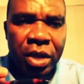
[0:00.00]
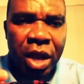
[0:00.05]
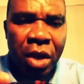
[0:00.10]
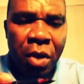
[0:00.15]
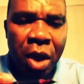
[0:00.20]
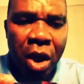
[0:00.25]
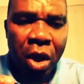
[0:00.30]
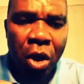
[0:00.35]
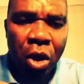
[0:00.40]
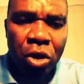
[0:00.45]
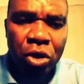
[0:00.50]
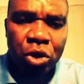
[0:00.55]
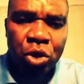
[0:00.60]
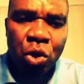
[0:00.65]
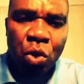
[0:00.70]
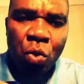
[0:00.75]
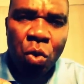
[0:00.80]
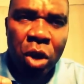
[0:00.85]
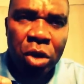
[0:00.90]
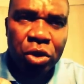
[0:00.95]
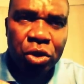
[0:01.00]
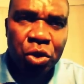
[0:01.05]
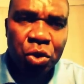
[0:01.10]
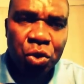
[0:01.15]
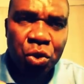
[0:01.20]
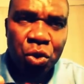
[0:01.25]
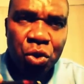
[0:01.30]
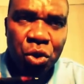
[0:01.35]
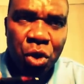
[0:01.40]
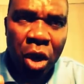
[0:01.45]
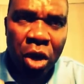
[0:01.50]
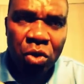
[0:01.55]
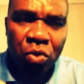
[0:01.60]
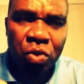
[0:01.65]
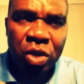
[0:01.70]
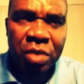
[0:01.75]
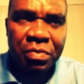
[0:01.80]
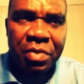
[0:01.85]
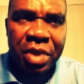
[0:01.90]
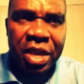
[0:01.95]
Now, I also want you to
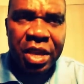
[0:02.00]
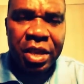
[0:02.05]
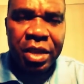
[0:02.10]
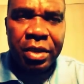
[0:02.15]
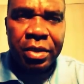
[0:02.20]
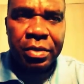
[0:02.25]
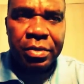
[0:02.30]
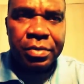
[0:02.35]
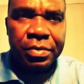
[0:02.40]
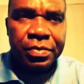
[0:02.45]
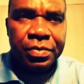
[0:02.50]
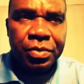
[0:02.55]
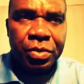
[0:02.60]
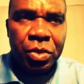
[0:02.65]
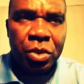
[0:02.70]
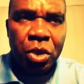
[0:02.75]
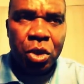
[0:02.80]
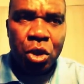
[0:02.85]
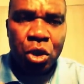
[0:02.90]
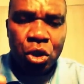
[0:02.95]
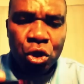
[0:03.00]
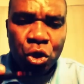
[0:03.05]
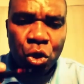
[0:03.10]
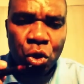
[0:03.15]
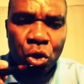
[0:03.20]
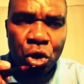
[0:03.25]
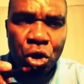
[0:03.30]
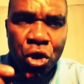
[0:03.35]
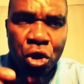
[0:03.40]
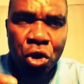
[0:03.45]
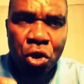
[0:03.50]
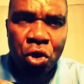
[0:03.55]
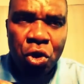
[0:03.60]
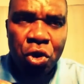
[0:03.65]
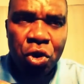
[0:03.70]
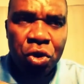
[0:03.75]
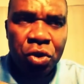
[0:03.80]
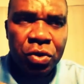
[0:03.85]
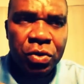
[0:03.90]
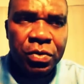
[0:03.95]
turn with me to
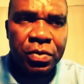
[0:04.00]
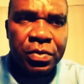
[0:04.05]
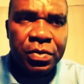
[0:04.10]
Luke